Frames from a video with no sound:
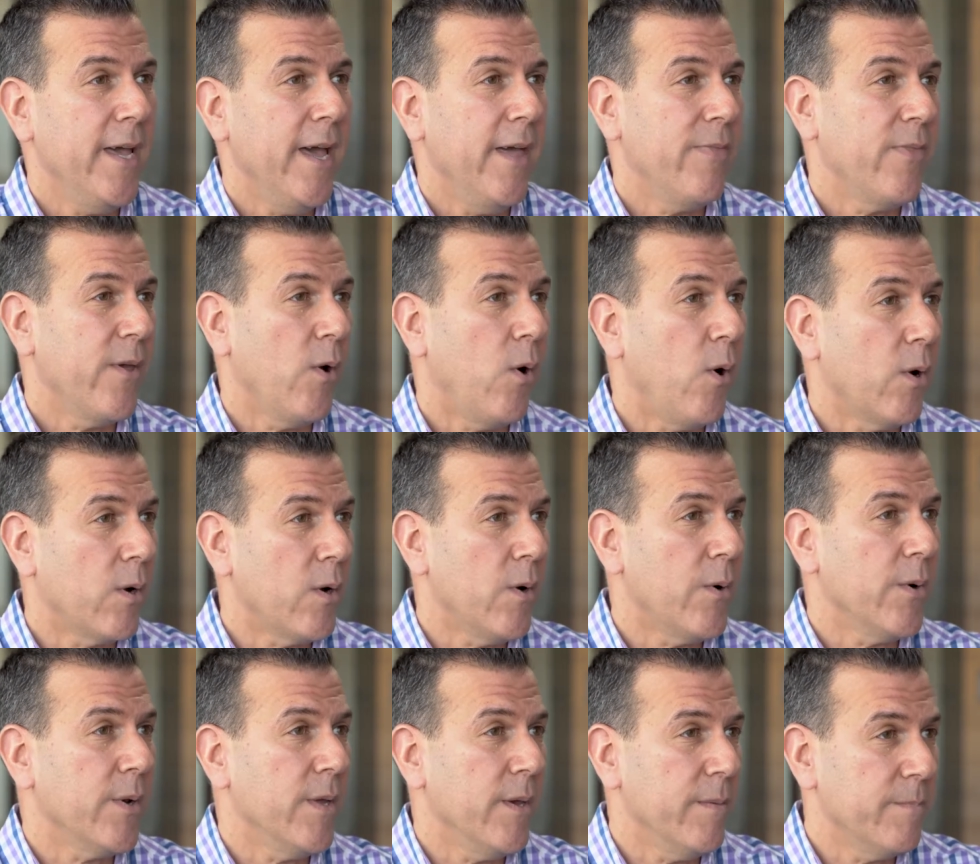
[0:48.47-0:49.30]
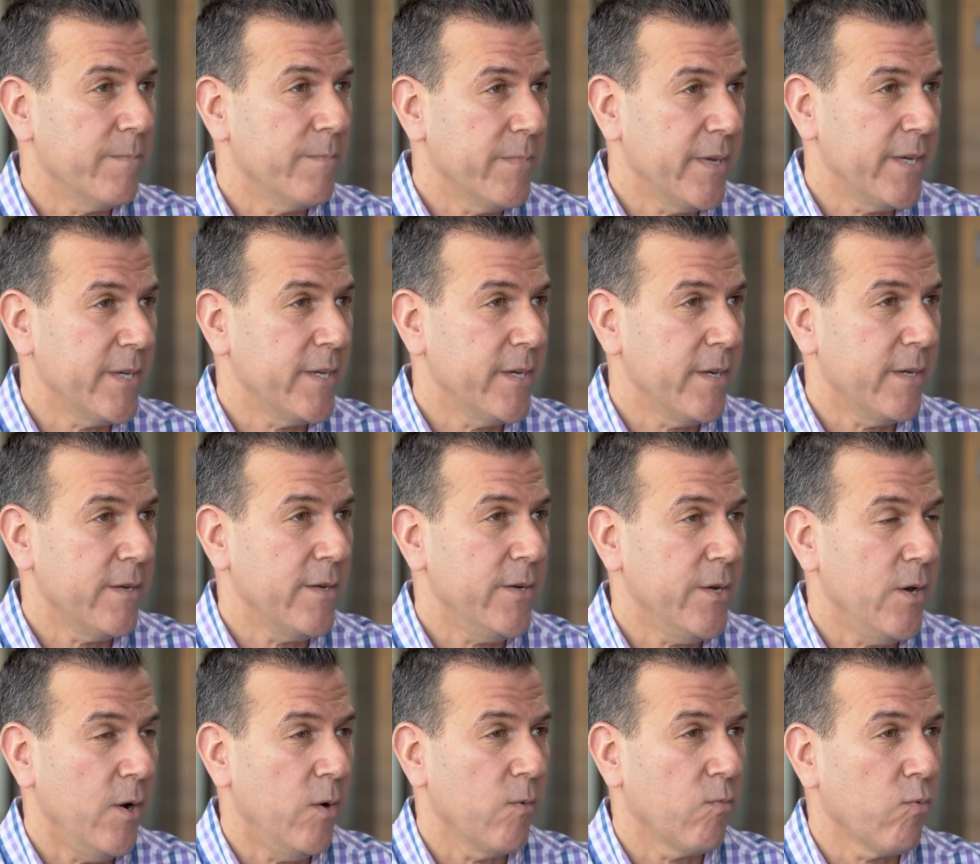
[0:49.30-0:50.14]
And they're all going to be,
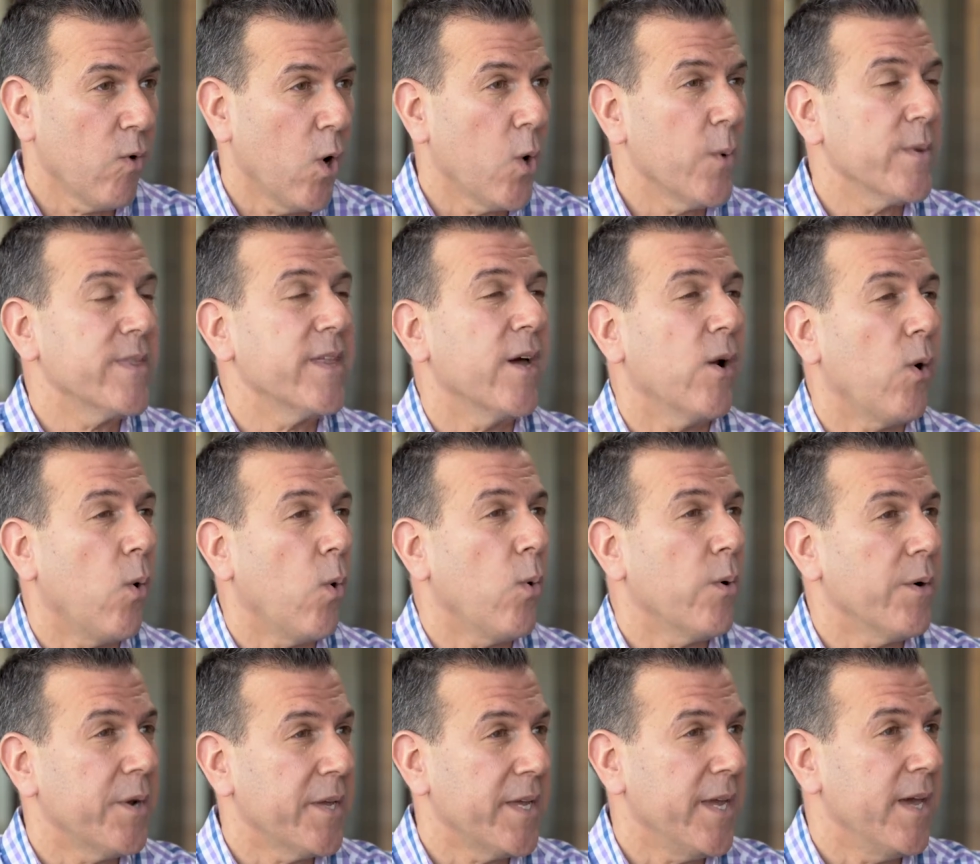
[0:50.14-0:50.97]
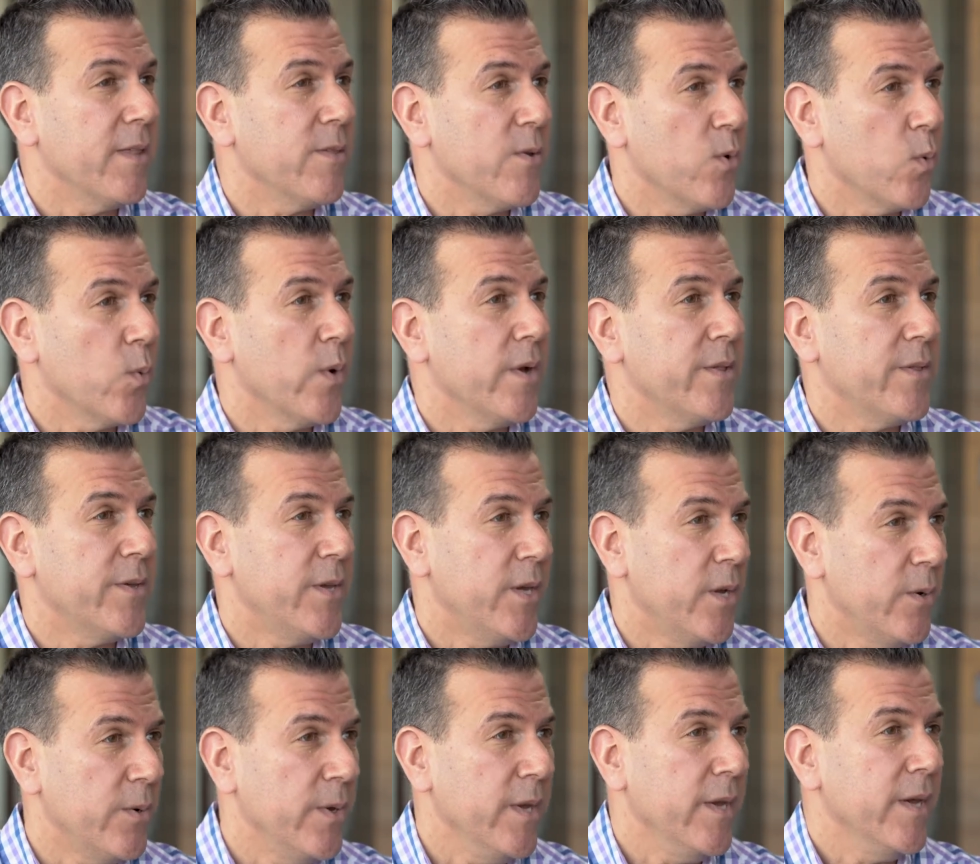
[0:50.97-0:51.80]
rowing that oar together with
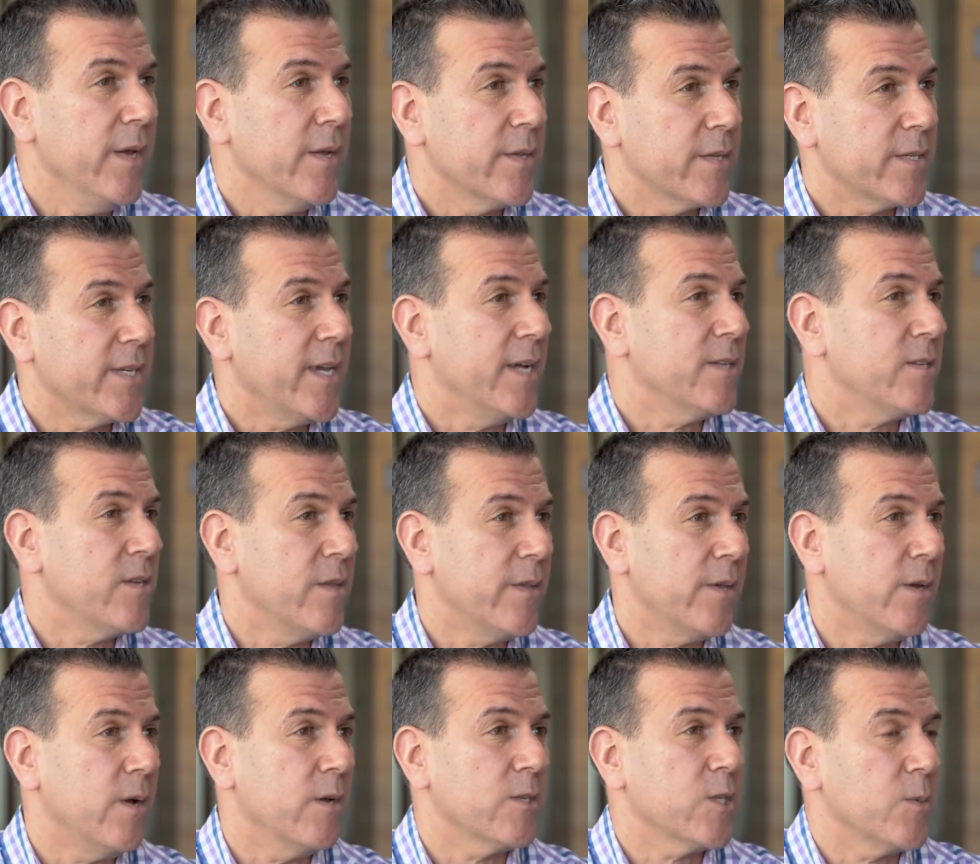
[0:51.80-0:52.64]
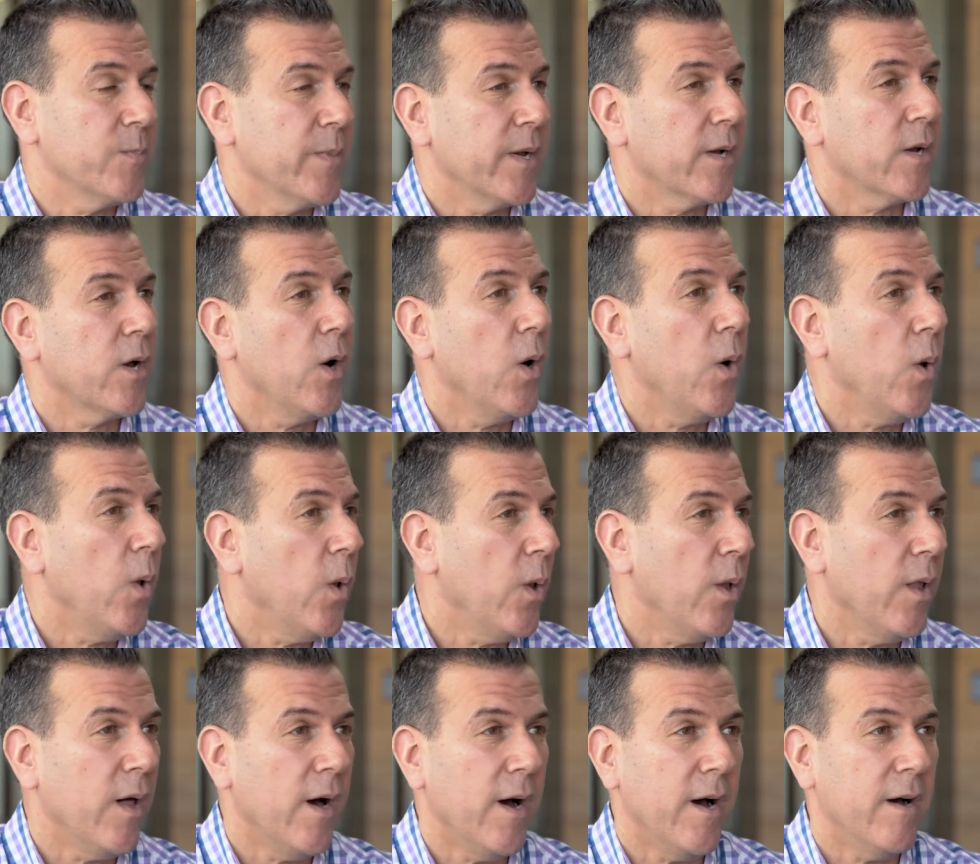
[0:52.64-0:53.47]
you to get to the ultimate
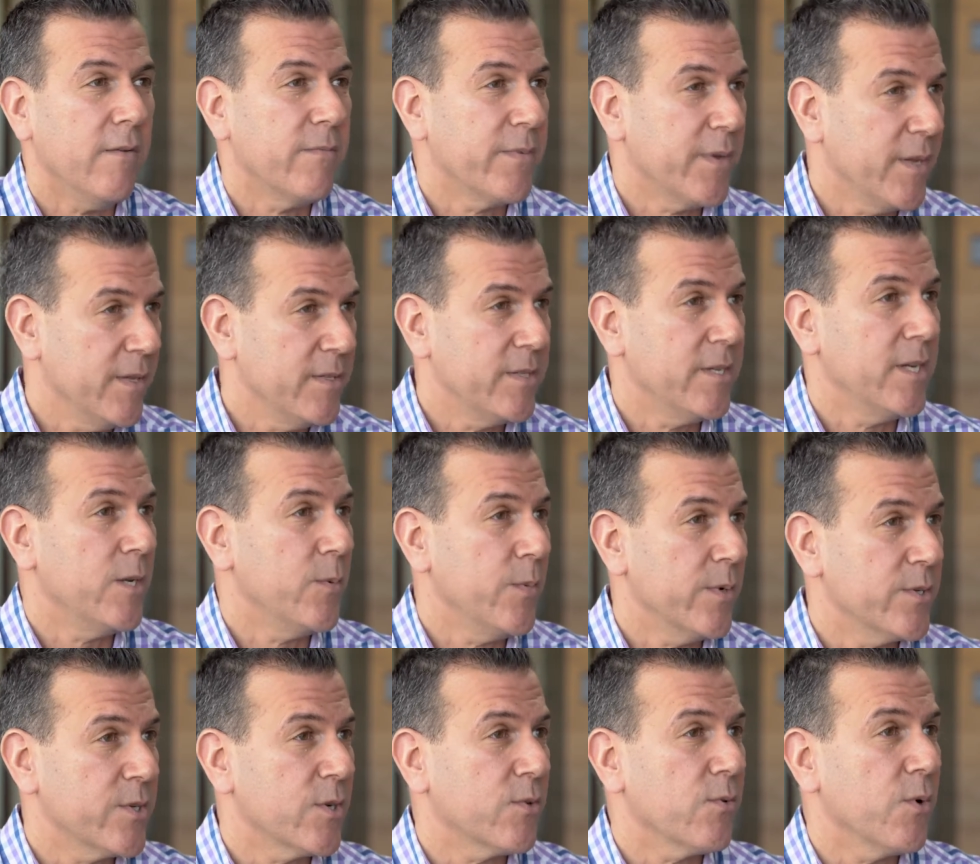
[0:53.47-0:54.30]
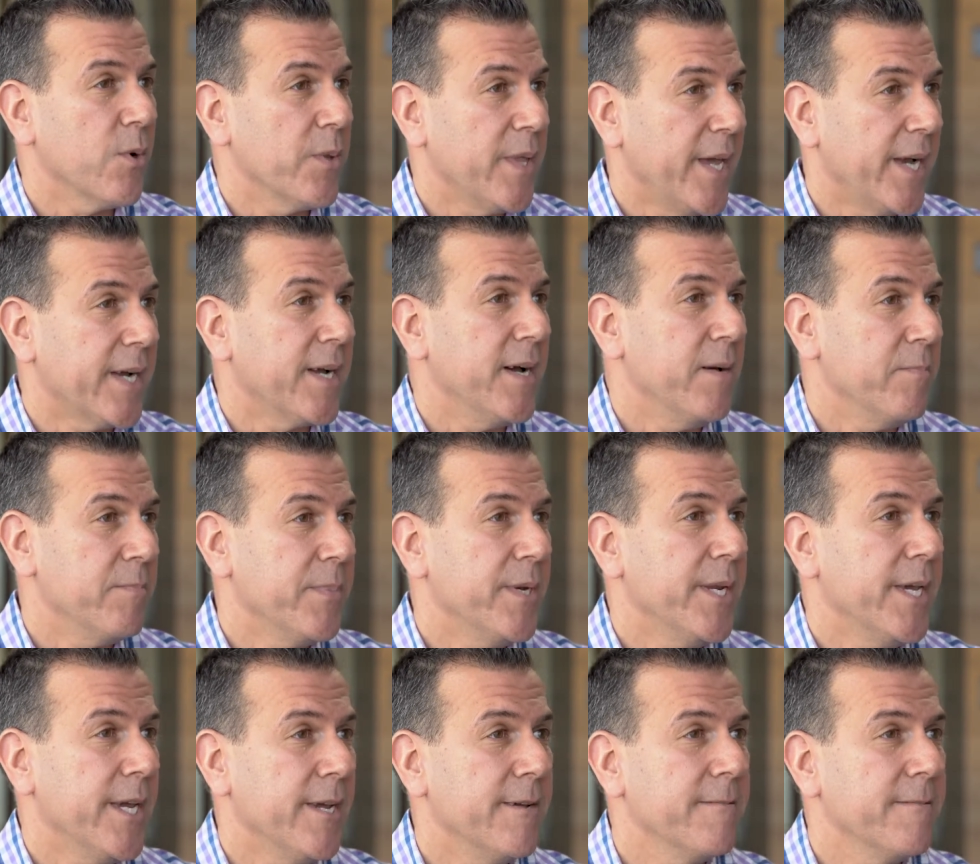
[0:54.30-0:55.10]
goal of continuing to grow that company.